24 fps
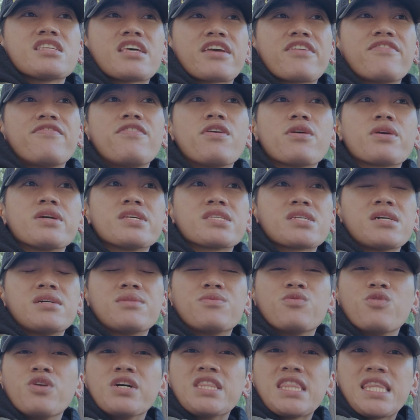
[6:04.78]
like focus
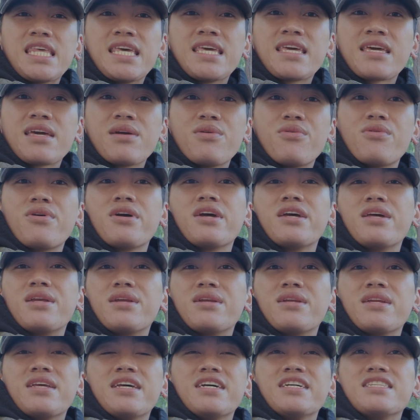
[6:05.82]
on one thing,
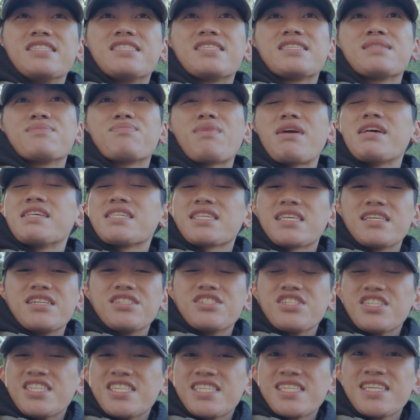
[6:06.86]
and it's basically
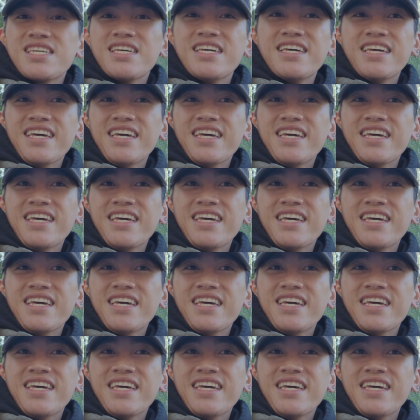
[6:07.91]
just